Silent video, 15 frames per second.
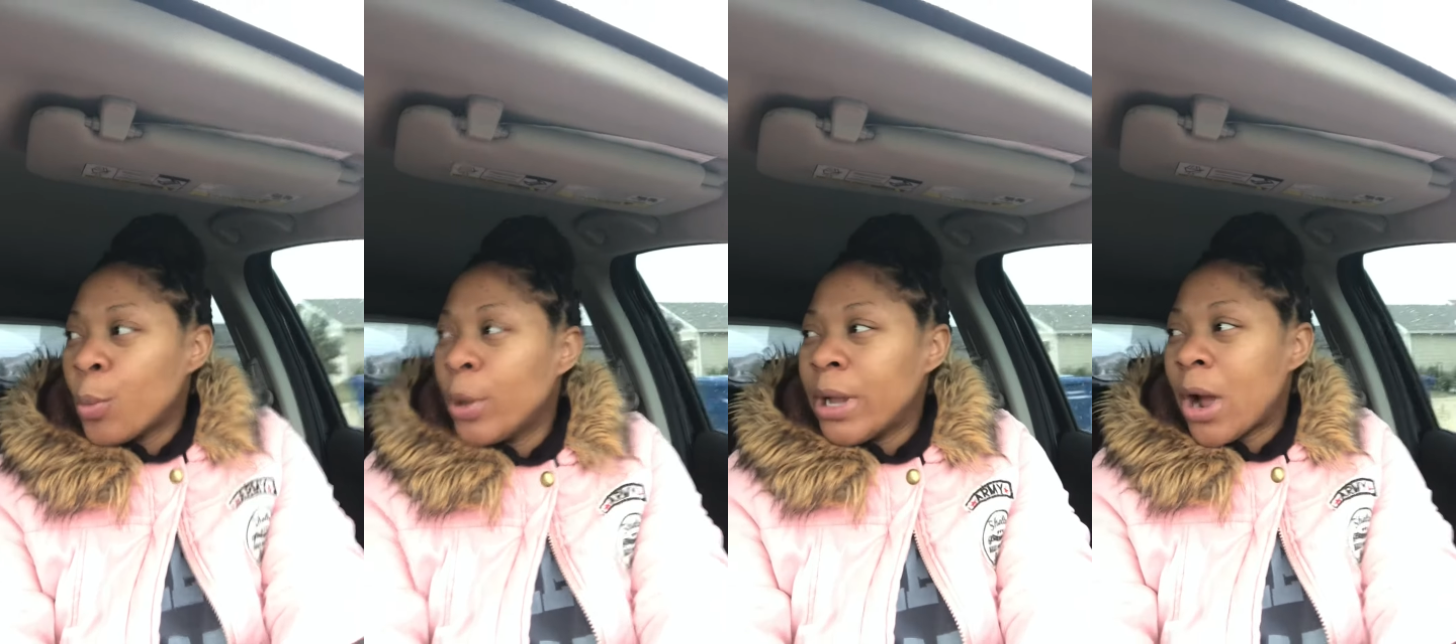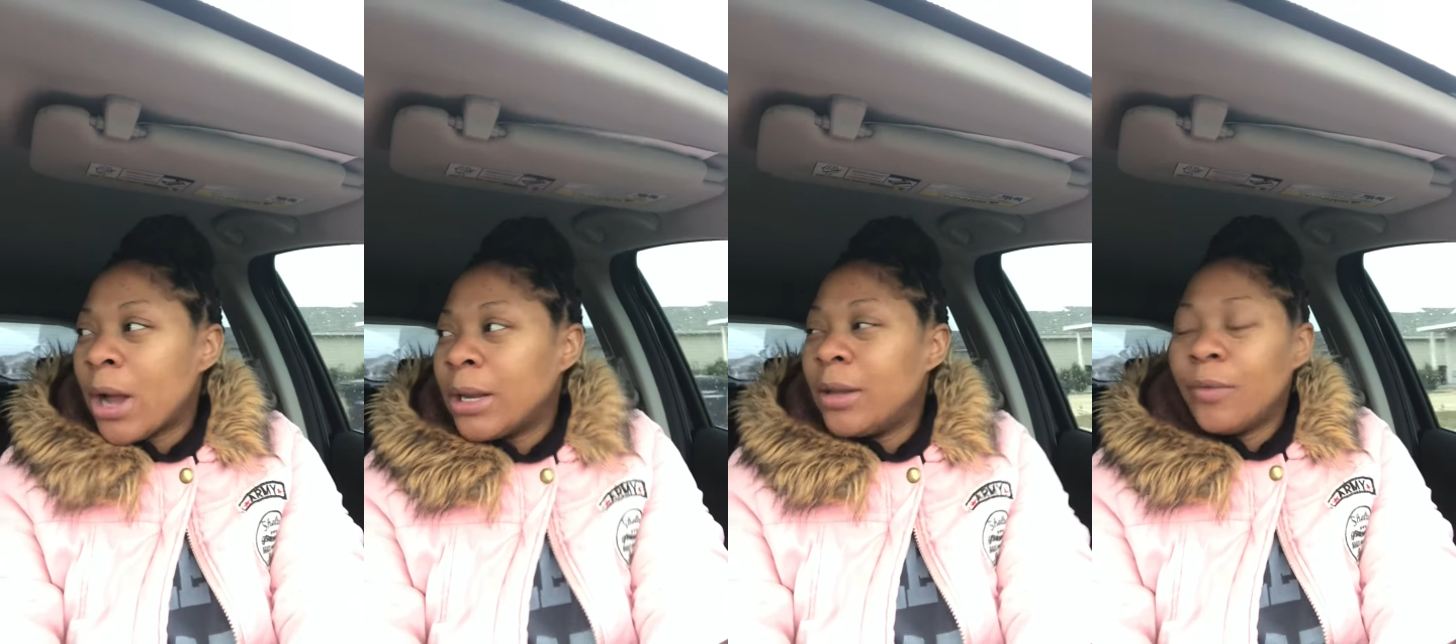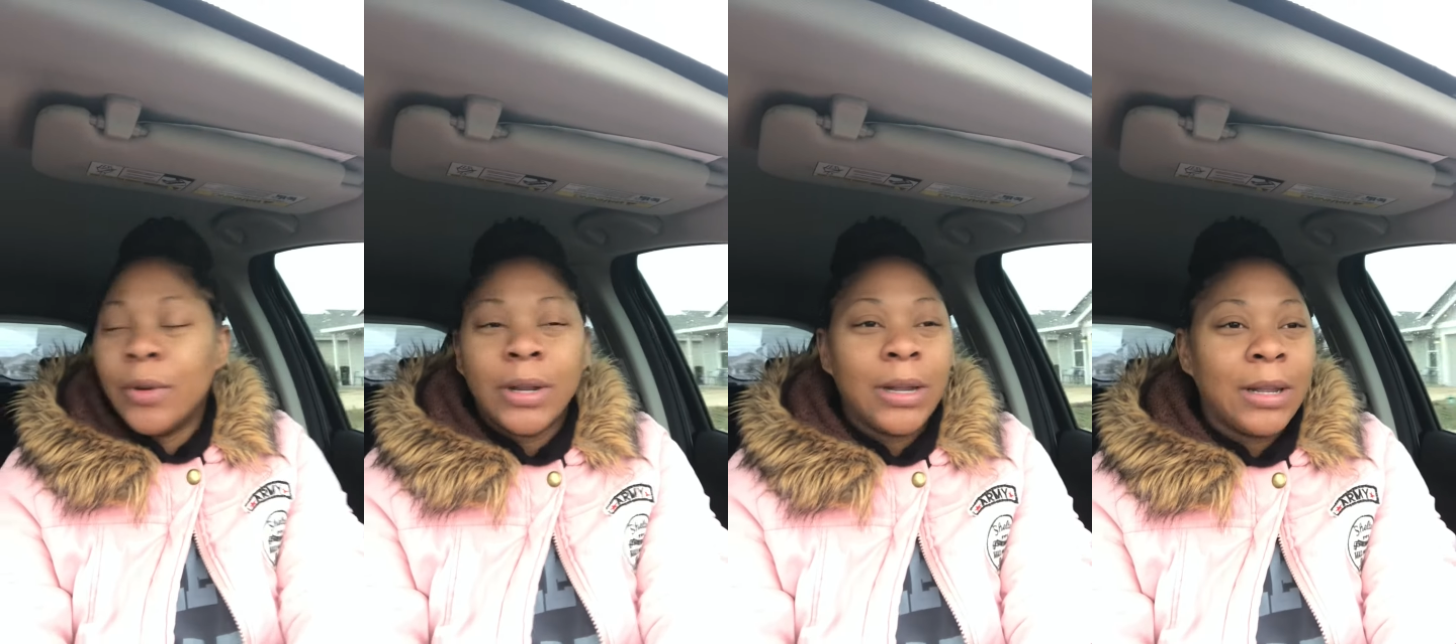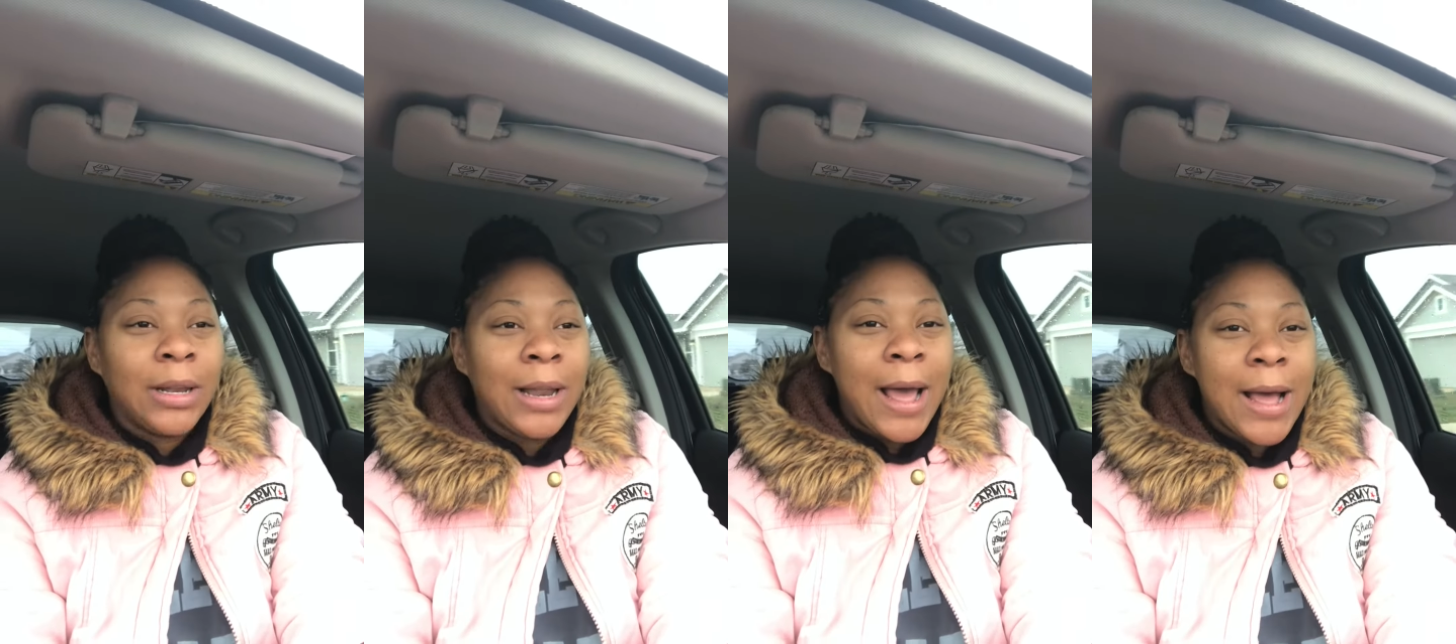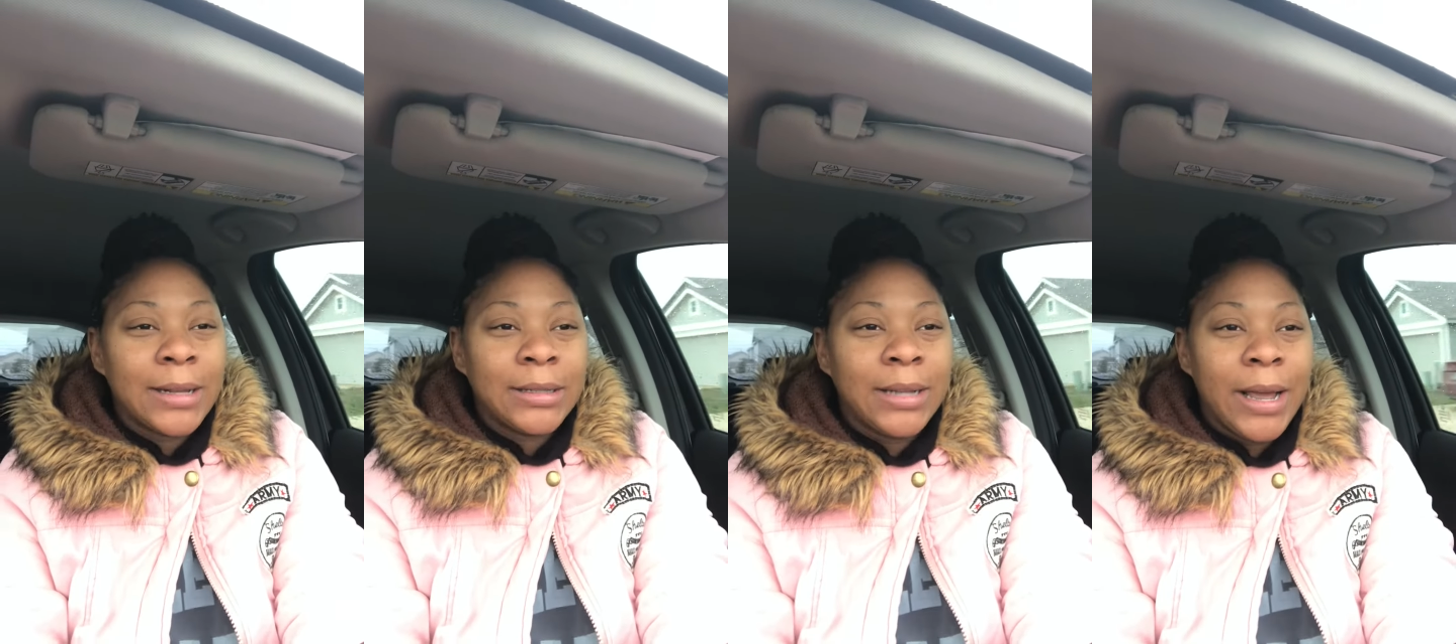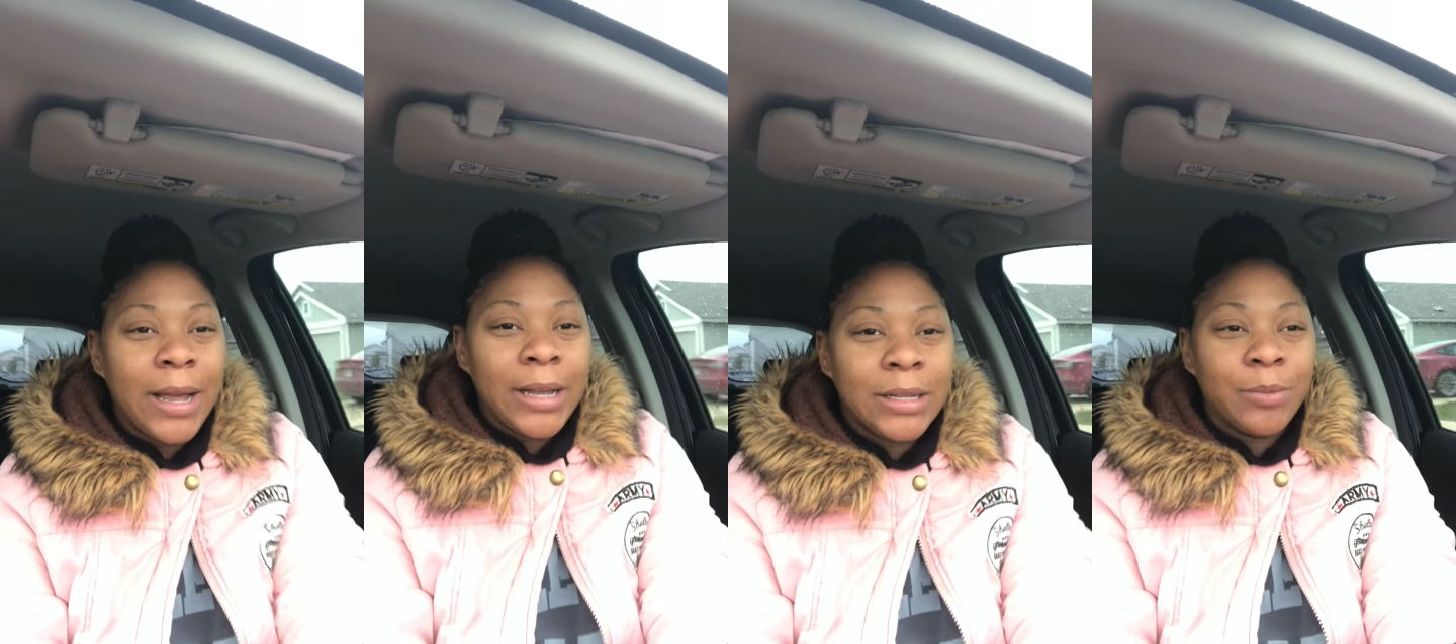We are living in the last
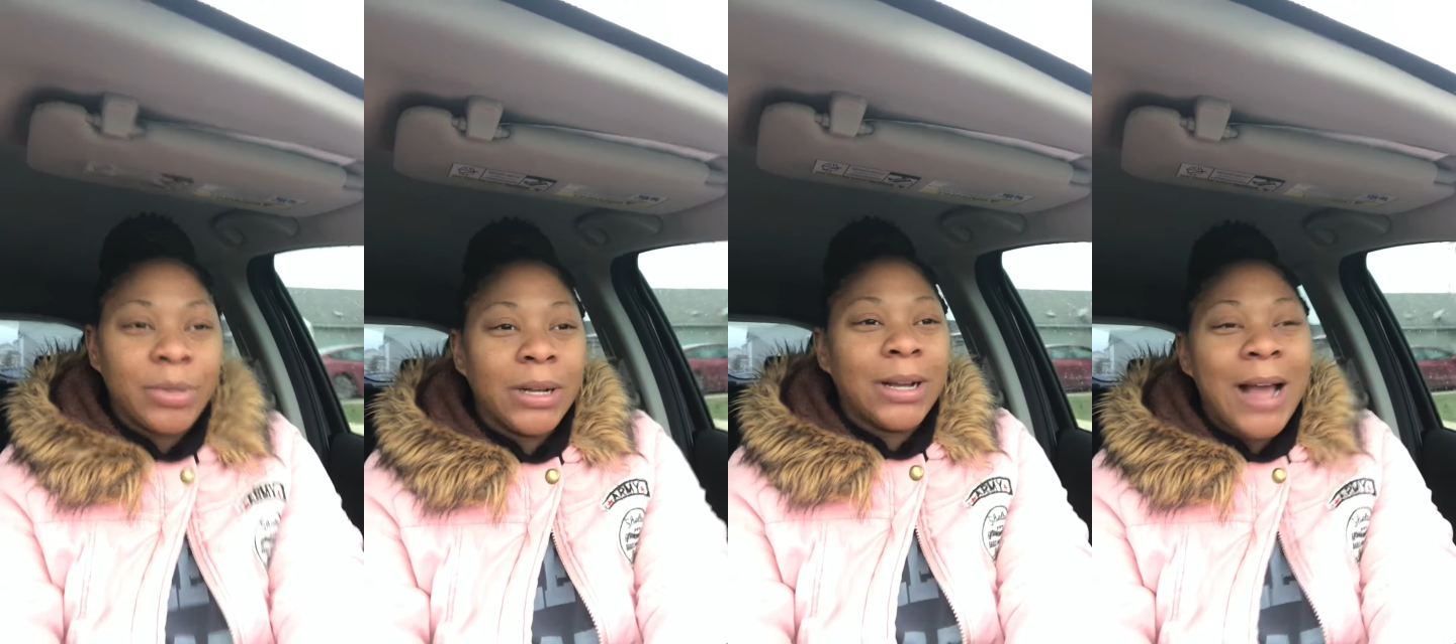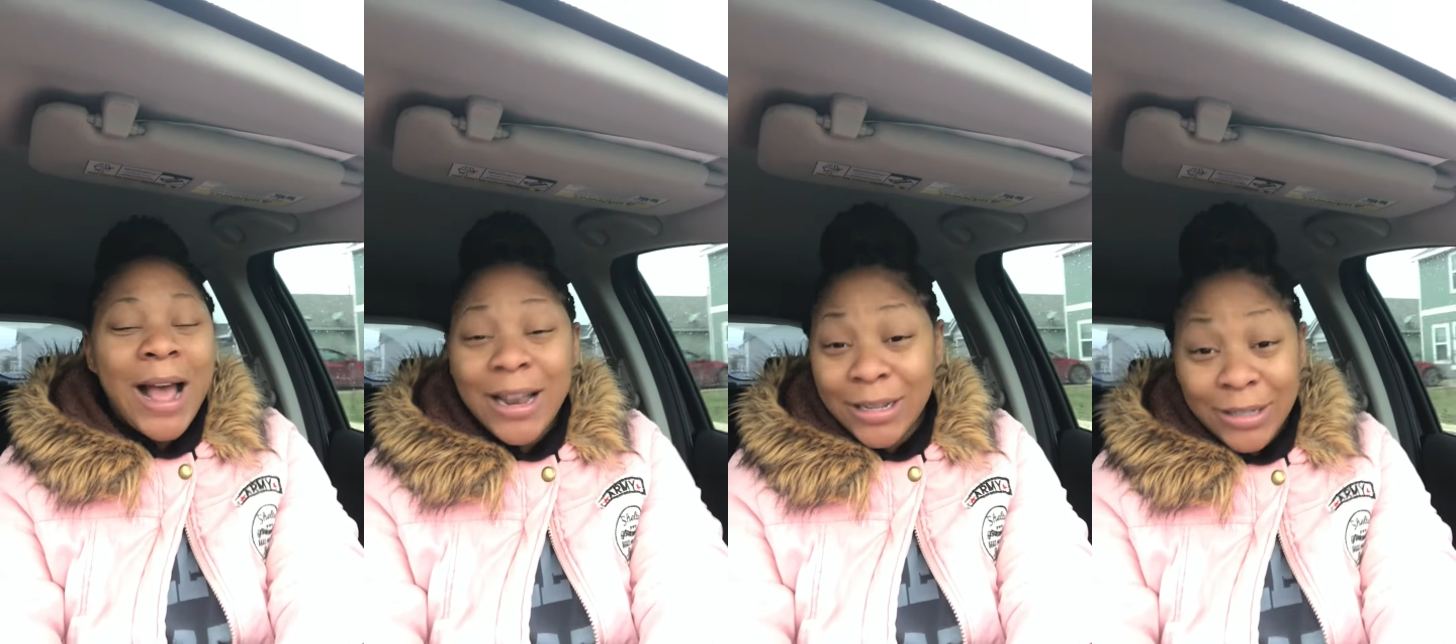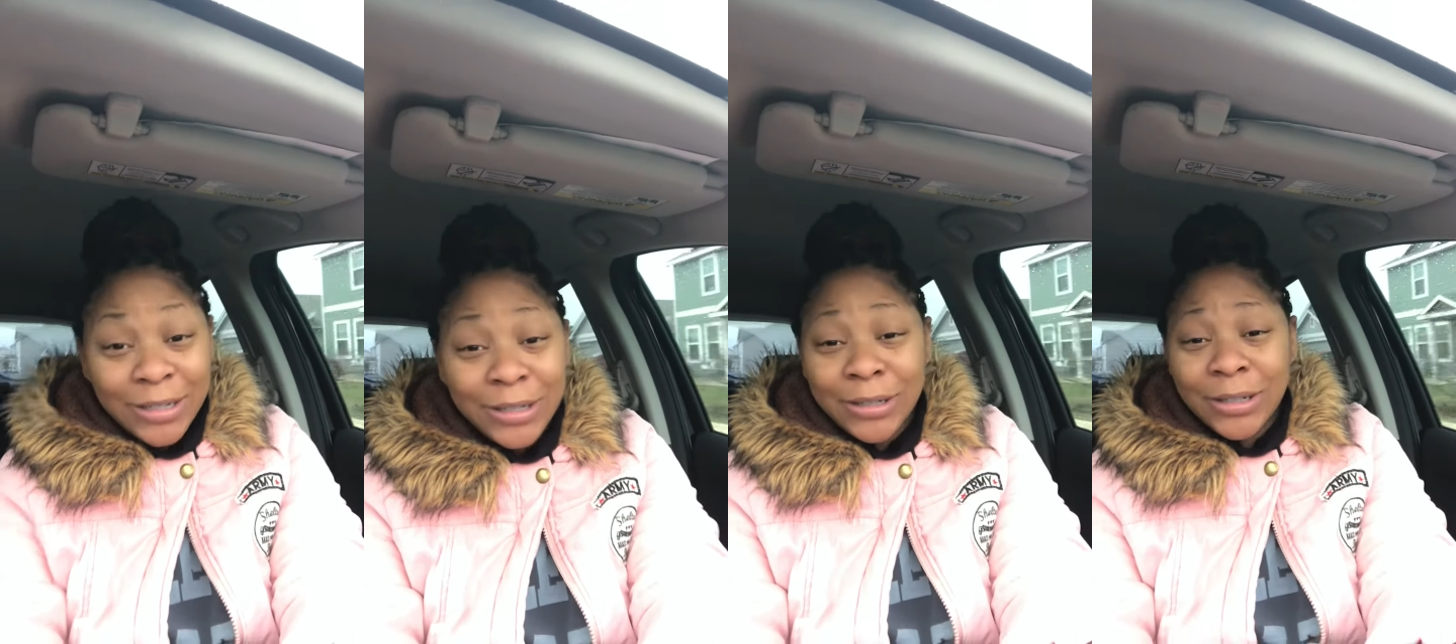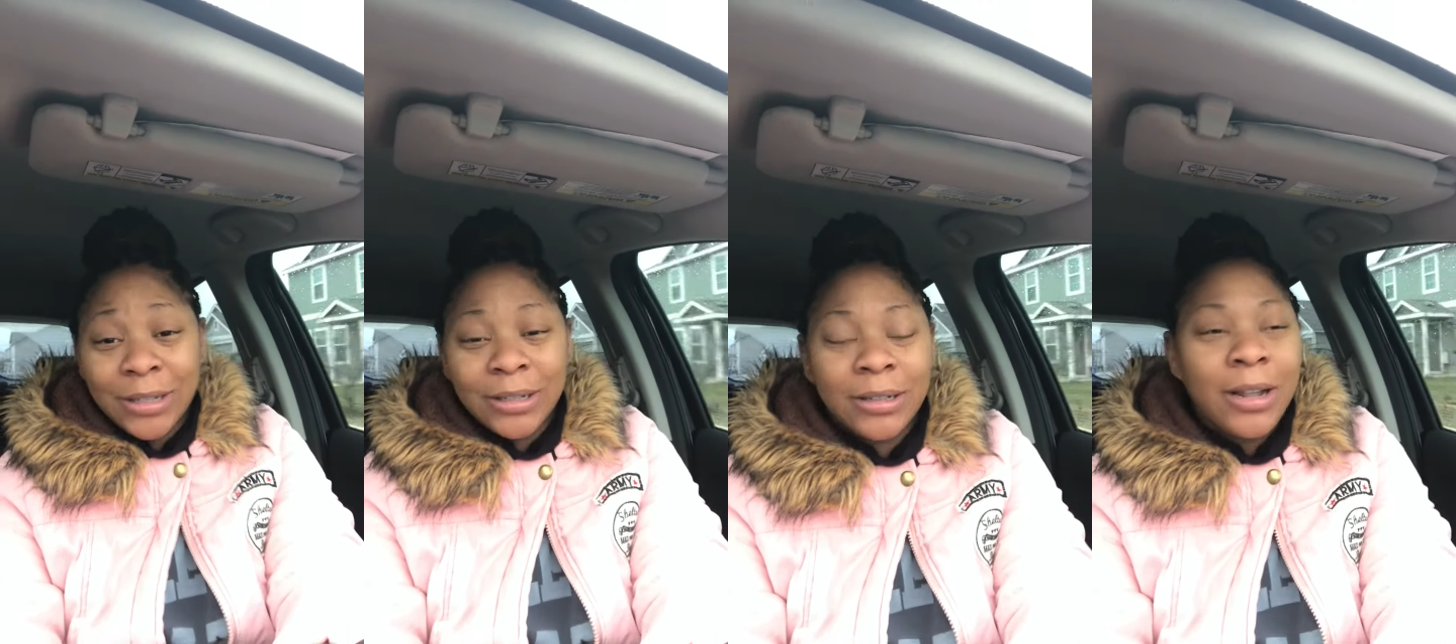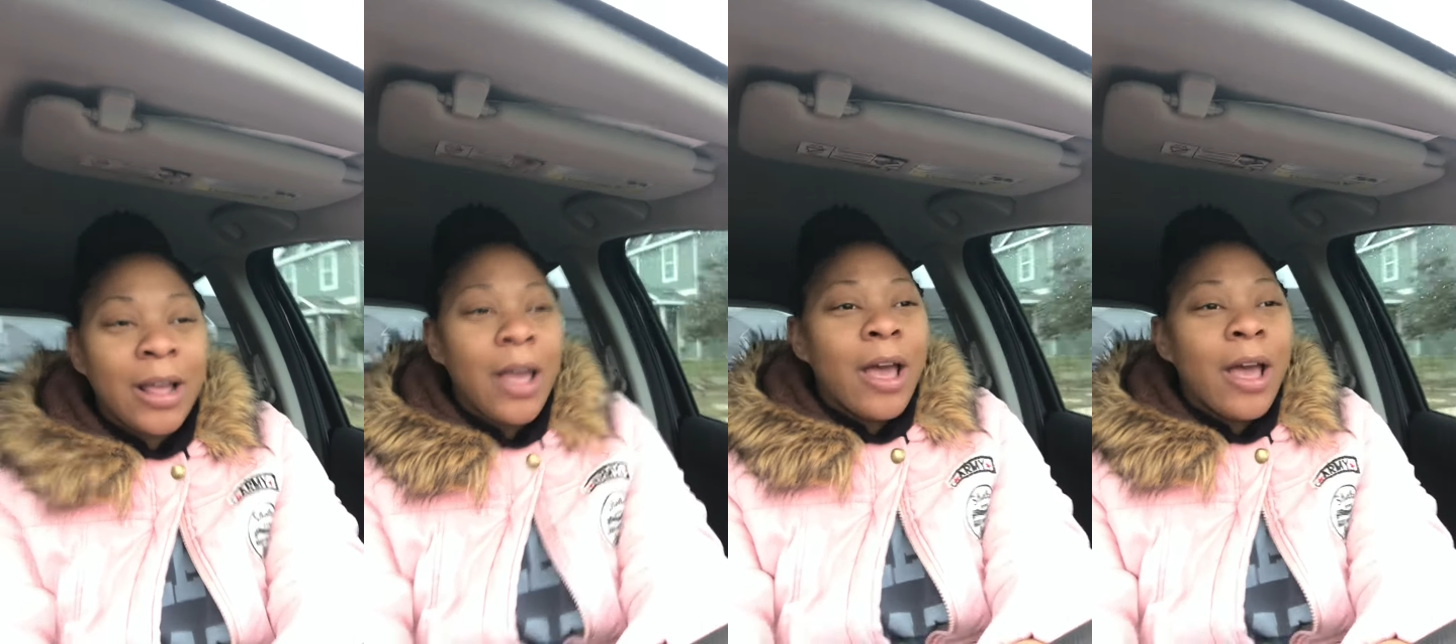days, but God is good